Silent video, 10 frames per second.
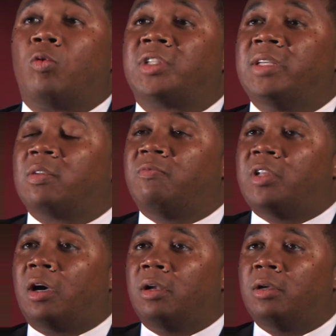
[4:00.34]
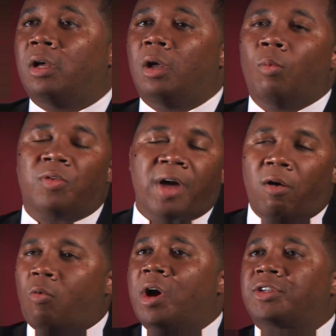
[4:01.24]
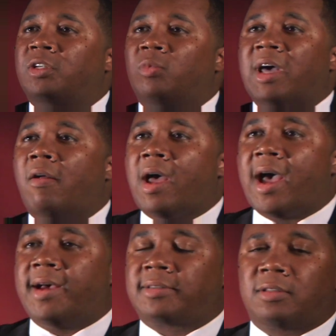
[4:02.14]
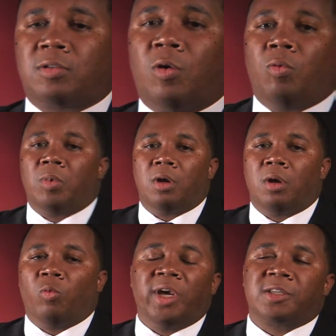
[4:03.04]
old teams have done without question, without ask. So we